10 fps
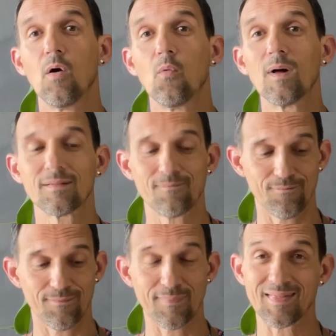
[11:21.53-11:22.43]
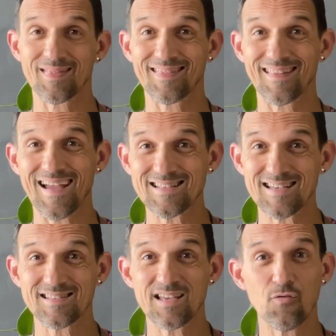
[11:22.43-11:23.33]
Well, as I
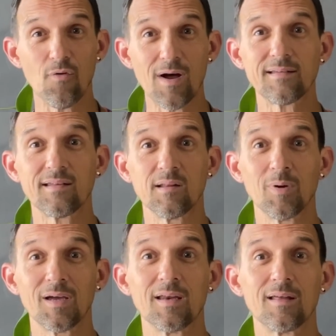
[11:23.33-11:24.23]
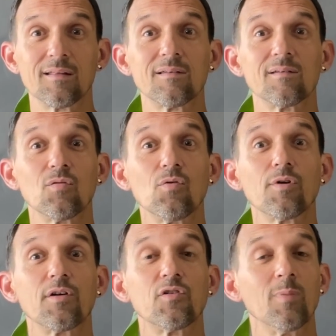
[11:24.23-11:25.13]
said right in the beginning, this is all
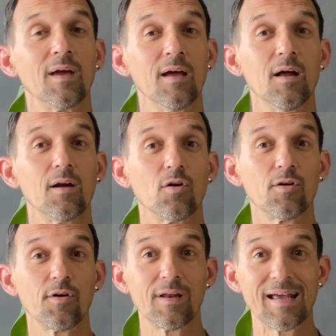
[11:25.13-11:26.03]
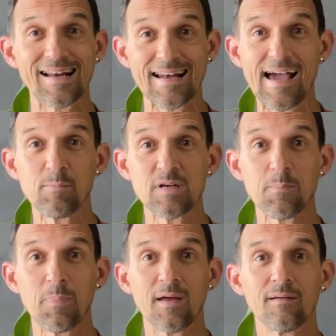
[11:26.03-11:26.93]
going to be not only climate
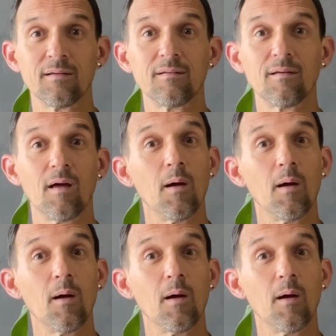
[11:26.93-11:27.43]
dependent,